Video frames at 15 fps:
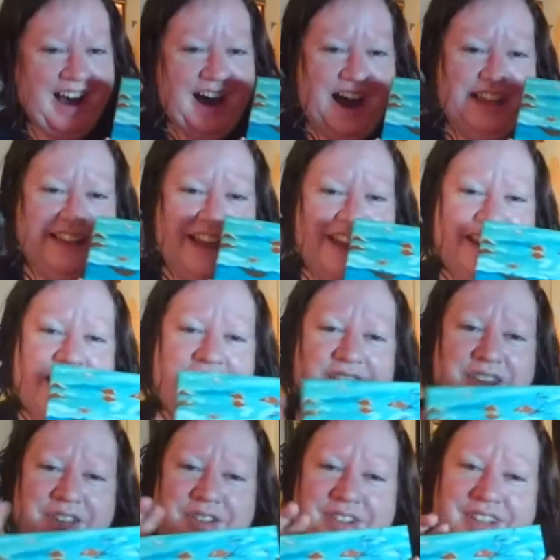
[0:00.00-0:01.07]
I like how
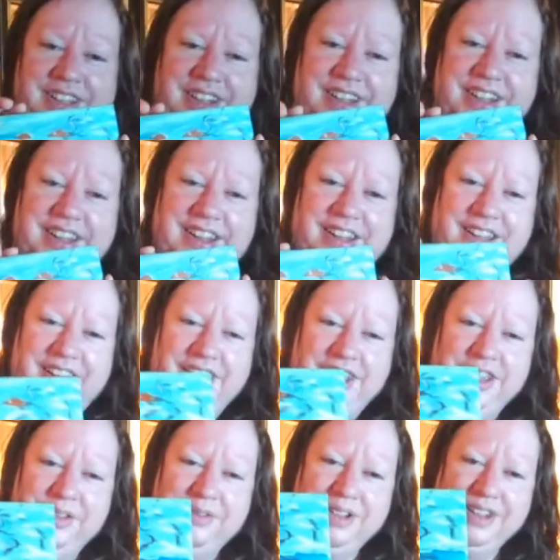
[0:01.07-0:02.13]
you can
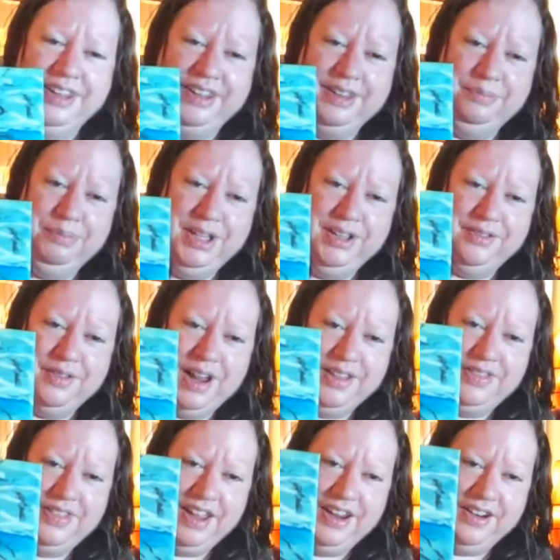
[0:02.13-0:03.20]
really be
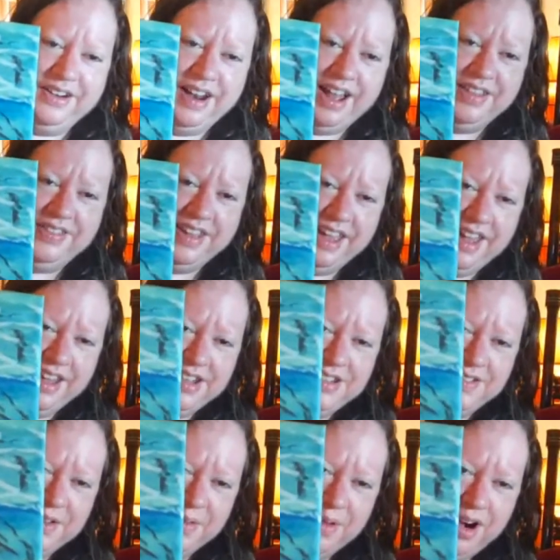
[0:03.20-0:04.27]
right there at the edge
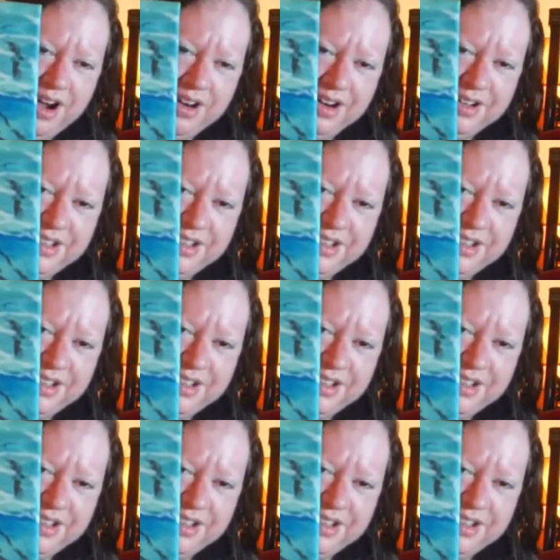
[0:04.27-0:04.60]
of the water,